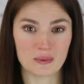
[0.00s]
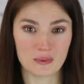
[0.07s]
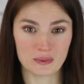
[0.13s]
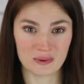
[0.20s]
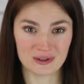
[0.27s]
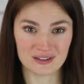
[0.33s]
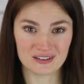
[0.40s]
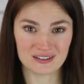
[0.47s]

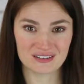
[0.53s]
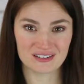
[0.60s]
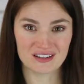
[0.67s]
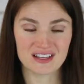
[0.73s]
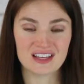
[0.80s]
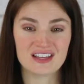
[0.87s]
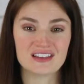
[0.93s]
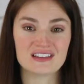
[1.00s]
or
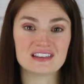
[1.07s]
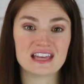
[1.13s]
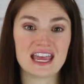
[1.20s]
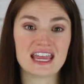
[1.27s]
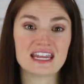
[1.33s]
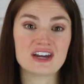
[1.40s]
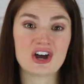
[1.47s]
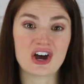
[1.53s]

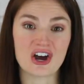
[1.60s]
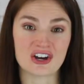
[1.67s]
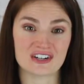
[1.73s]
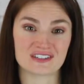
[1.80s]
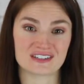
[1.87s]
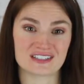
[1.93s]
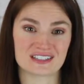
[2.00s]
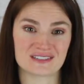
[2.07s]
they
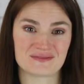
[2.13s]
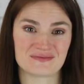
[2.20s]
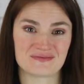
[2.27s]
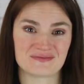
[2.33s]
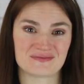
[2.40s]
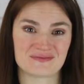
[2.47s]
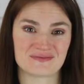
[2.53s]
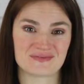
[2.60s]
aren't.
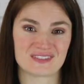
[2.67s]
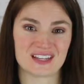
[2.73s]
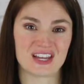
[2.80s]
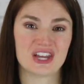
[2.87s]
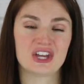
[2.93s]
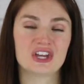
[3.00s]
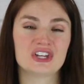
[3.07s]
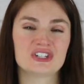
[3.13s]

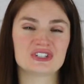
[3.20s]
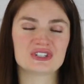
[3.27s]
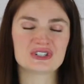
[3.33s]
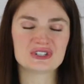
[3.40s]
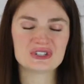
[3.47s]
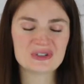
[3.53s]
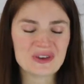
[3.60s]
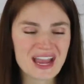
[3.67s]

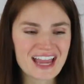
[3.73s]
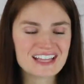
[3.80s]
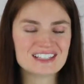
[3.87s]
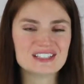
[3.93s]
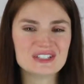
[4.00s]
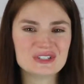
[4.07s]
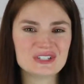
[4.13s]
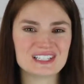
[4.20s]
So
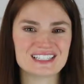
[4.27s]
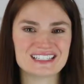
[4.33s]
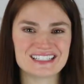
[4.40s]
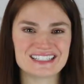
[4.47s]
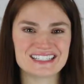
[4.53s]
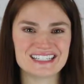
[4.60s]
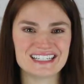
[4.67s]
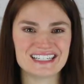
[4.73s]
as you can
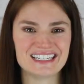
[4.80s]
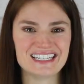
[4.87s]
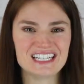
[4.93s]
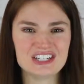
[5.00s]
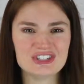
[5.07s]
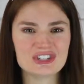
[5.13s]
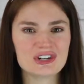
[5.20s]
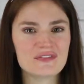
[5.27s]
see,
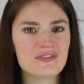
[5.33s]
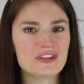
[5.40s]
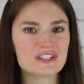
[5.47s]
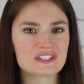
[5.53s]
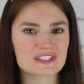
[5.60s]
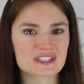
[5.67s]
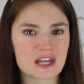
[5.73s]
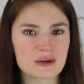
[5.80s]
each of the
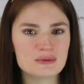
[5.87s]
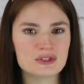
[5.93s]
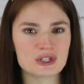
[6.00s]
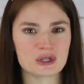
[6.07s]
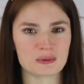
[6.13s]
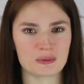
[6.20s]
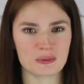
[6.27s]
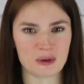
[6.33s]

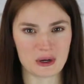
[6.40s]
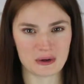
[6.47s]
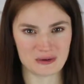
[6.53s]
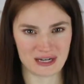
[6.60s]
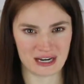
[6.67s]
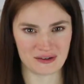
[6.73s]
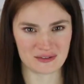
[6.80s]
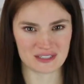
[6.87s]
subject
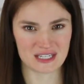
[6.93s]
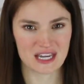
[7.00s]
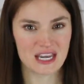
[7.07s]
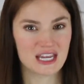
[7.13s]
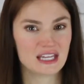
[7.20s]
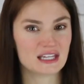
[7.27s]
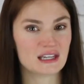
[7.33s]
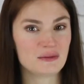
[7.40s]
pronouns
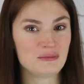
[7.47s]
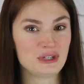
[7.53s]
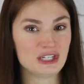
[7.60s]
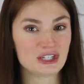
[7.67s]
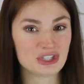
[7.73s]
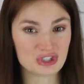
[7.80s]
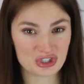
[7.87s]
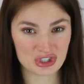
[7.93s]
can be
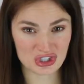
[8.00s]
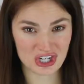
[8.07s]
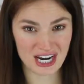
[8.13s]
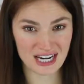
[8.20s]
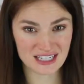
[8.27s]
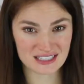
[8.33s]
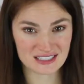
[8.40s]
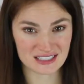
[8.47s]

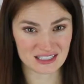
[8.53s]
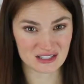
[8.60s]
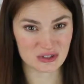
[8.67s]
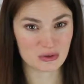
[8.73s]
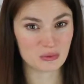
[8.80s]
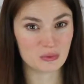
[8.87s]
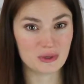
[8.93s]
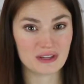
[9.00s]

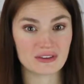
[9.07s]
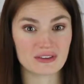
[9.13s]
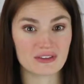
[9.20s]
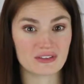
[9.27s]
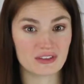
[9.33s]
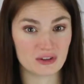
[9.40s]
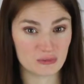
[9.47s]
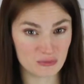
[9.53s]
contracted with
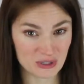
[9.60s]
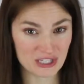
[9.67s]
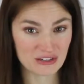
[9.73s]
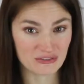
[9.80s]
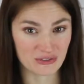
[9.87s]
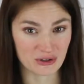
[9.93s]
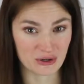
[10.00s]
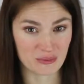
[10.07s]
the be
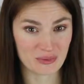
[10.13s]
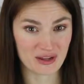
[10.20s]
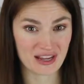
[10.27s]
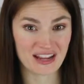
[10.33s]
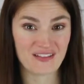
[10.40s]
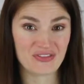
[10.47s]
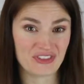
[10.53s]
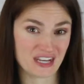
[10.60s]
verb
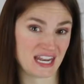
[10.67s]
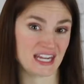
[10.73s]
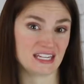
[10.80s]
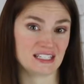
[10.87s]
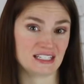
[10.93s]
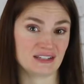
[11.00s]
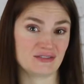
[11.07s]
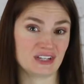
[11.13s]
in the
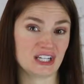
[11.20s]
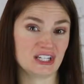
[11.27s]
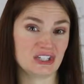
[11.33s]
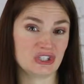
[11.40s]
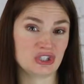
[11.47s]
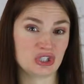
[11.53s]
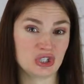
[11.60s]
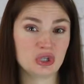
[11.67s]
negative
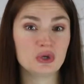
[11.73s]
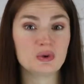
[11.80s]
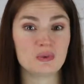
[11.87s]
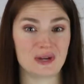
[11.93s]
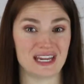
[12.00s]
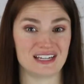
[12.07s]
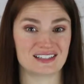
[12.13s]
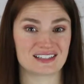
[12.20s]
in two
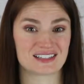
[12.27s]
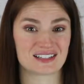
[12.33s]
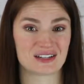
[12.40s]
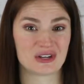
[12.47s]
ways,